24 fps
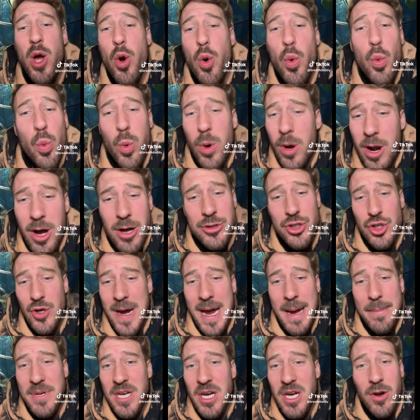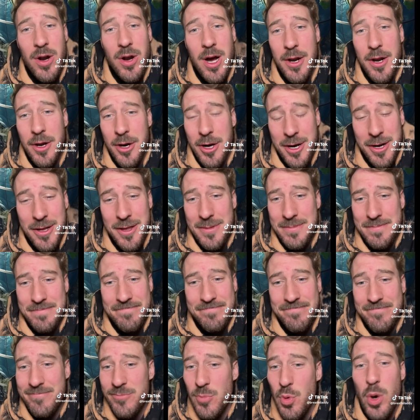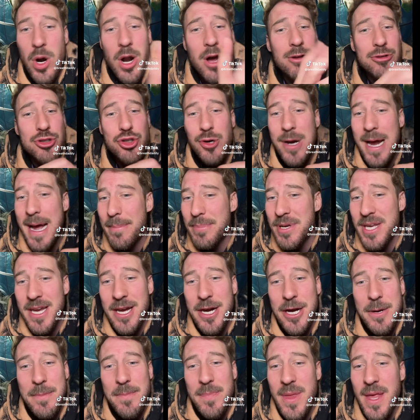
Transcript: we're all trapped here on Earth. We're all trapped here.